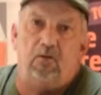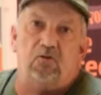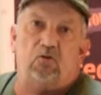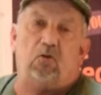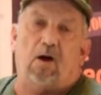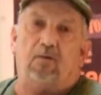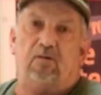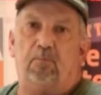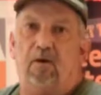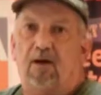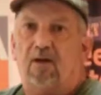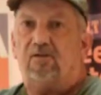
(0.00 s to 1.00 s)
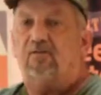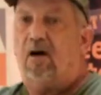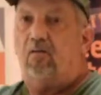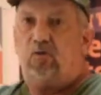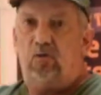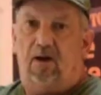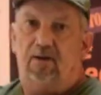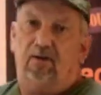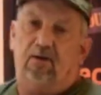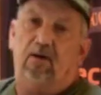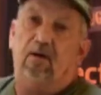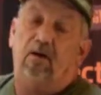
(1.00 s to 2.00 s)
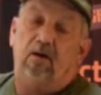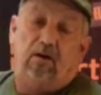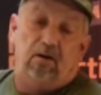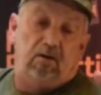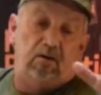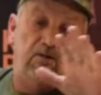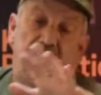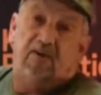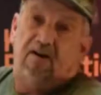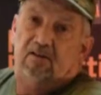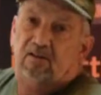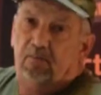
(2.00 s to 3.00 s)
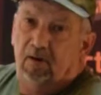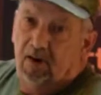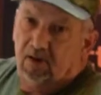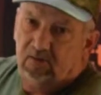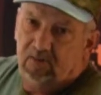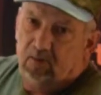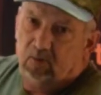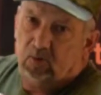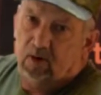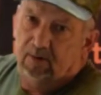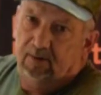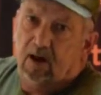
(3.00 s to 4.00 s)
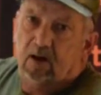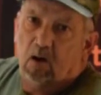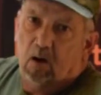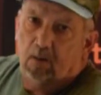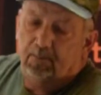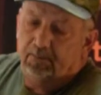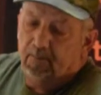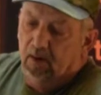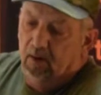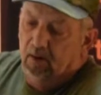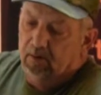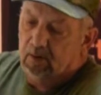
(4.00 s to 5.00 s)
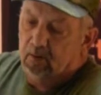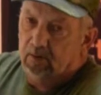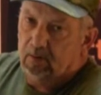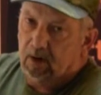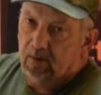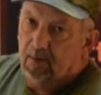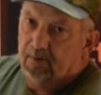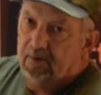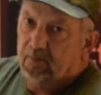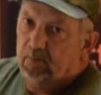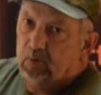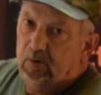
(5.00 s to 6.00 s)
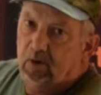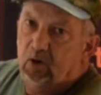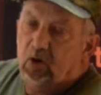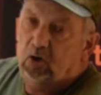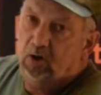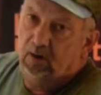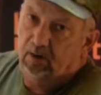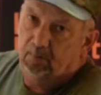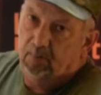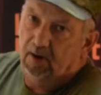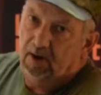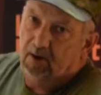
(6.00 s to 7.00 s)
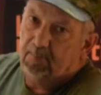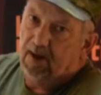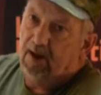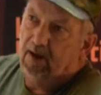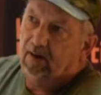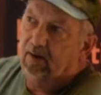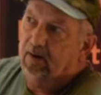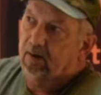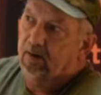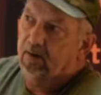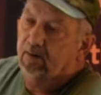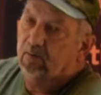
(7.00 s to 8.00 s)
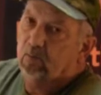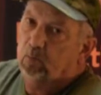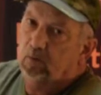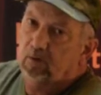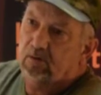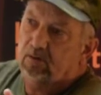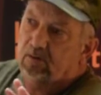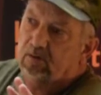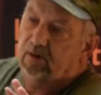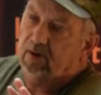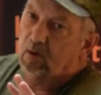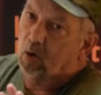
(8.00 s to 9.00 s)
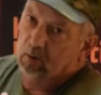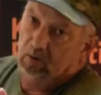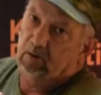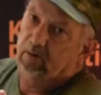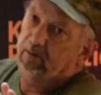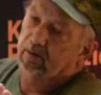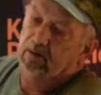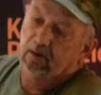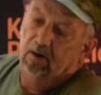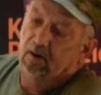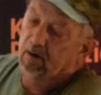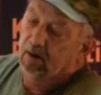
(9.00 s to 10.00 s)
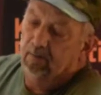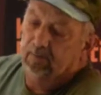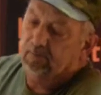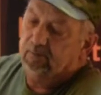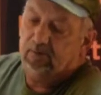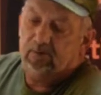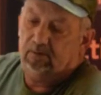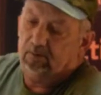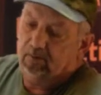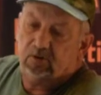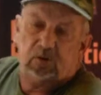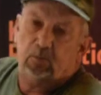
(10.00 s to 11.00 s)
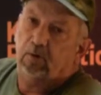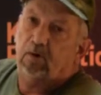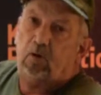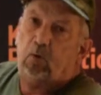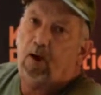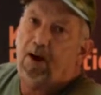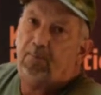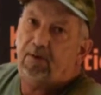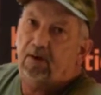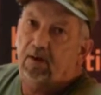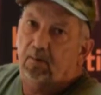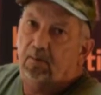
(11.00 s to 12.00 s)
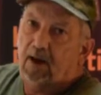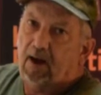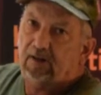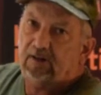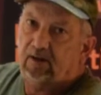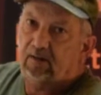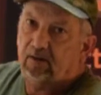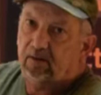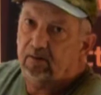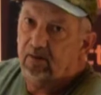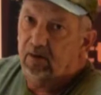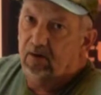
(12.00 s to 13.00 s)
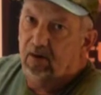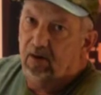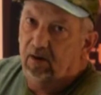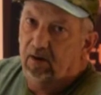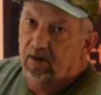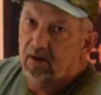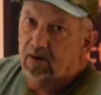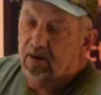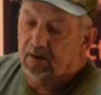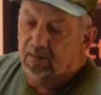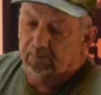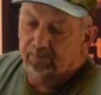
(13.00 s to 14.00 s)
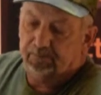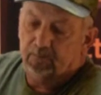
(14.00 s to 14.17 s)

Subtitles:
is Travis with Bugout Survival Training. You can find us at bugoutsurvivaltraining.com. Today we're going to talk about the difference between a good bugout bag and the ones that aren't good. There's some really crappy packs out there, and a